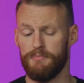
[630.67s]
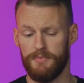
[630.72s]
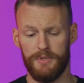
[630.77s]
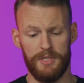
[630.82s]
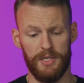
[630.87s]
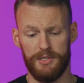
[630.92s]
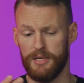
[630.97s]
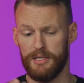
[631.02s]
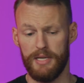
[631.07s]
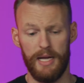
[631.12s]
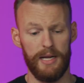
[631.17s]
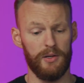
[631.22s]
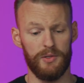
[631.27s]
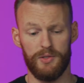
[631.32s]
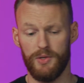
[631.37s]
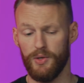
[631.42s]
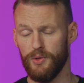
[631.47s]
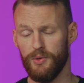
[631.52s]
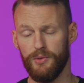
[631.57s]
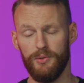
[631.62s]
just a day or
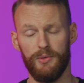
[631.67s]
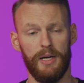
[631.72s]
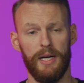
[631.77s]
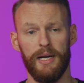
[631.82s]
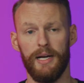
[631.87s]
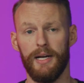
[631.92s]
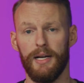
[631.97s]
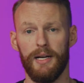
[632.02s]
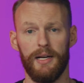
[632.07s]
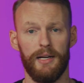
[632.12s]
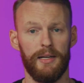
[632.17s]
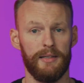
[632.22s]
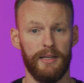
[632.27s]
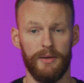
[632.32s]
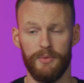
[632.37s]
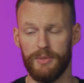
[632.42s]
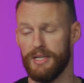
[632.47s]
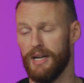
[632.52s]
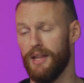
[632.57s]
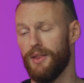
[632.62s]
two, there
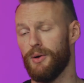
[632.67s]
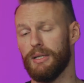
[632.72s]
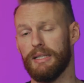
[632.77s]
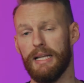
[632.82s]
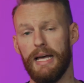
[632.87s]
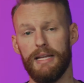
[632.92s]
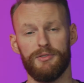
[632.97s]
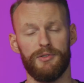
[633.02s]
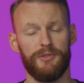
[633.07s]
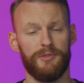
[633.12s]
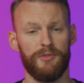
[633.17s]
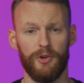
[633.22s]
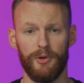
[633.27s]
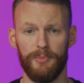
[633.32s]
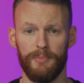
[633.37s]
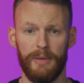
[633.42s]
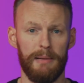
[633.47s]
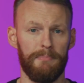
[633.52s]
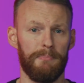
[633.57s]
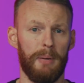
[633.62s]
was another one. Lazarus
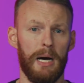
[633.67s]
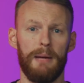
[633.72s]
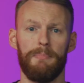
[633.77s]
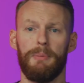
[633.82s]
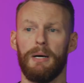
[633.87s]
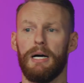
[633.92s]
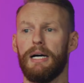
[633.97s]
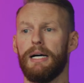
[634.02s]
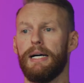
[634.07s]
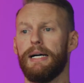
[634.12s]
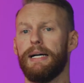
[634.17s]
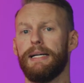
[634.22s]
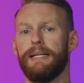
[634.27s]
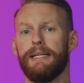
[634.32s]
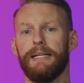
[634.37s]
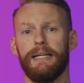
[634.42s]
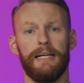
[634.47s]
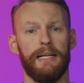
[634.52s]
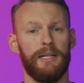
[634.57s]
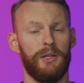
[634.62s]
Group hit
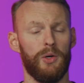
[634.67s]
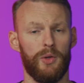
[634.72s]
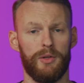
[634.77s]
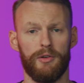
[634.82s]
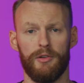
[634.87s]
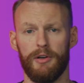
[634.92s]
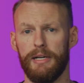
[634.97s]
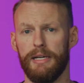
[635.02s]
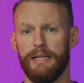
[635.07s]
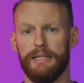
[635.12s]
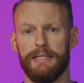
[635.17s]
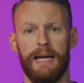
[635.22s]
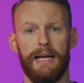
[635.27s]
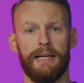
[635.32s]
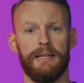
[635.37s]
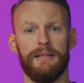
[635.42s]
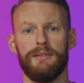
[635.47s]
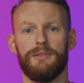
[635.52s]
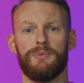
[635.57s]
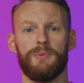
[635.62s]
PyPy, North Korean
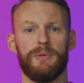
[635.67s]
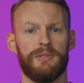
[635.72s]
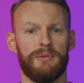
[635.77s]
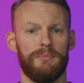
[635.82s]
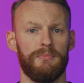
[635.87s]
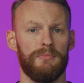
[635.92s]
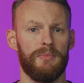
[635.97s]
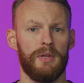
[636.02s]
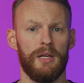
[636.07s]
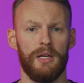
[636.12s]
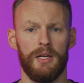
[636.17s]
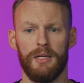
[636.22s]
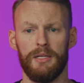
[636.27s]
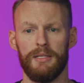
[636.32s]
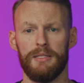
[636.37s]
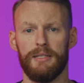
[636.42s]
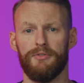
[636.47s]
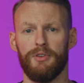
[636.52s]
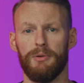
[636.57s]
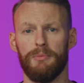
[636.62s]
attackers with some
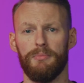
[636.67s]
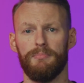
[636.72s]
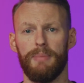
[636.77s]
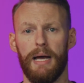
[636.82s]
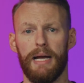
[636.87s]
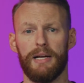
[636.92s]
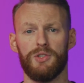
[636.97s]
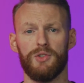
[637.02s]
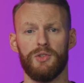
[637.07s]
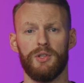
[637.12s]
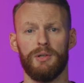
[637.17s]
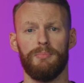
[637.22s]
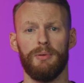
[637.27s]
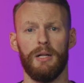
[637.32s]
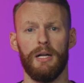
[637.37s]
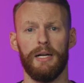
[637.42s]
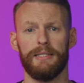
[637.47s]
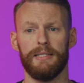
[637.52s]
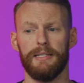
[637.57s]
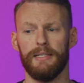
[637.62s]
different packages that
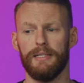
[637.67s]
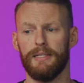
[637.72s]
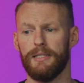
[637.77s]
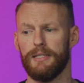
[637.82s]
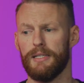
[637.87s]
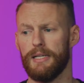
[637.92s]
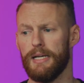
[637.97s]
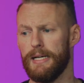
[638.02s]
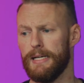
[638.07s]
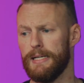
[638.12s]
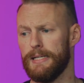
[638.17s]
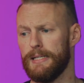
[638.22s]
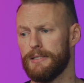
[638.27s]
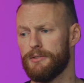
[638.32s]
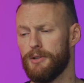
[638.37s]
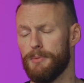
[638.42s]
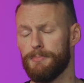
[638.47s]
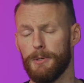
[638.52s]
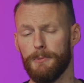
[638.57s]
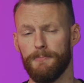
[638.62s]
apply to
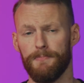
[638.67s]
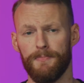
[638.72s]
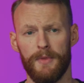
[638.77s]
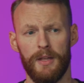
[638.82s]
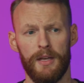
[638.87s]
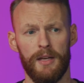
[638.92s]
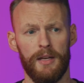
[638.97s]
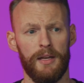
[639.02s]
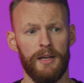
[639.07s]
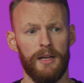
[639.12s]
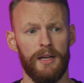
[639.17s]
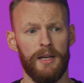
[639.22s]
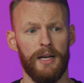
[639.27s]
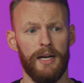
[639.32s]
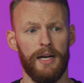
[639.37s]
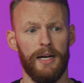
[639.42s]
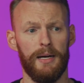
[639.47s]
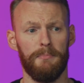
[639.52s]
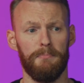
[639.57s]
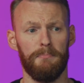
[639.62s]
crypto.
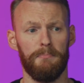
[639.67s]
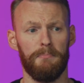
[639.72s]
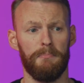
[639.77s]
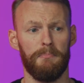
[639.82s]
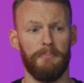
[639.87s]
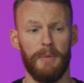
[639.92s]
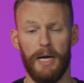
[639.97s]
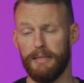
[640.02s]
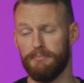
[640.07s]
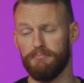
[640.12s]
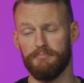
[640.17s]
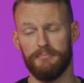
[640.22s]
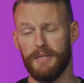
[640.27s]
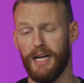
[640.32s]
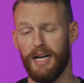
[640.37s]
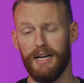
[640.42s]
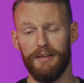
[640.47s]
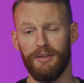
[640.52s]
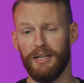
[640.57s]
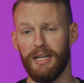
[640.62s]
I
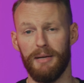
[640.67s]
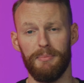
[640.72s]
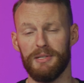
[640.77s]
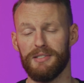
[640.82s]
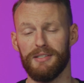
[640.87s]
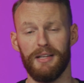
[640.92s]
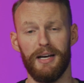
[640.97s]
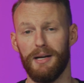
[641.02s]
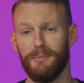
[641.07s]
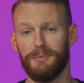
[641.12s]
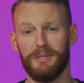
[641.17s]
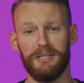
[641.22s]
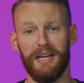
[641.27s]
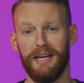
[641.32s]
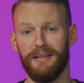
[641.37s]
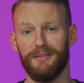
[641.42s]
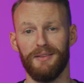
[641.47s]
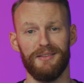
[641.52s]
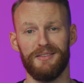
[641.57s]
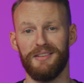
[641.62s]
can't even keep the slide up to
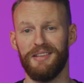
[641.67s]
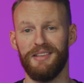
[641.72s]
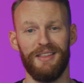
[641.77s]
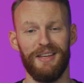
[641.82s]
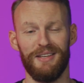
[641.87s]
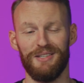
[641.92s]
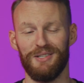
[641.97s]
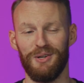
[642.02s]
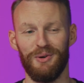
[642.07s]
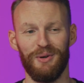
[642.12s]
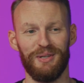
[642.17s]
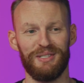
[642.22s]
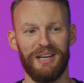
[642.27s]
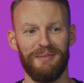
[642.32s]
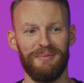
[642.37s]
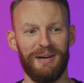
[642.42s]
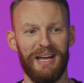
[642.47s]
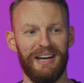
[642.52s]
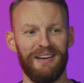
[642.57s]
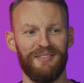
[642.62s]
date. There's new ones
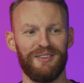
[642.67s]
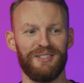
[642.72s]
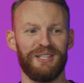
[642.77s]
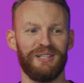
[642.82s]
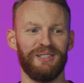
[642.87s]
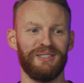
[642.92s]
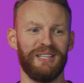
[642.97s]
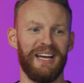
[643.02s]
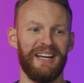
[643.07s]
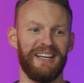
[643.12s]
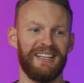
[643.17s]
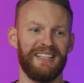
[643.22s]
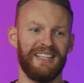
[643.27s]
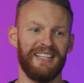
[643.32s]
coming out every single day.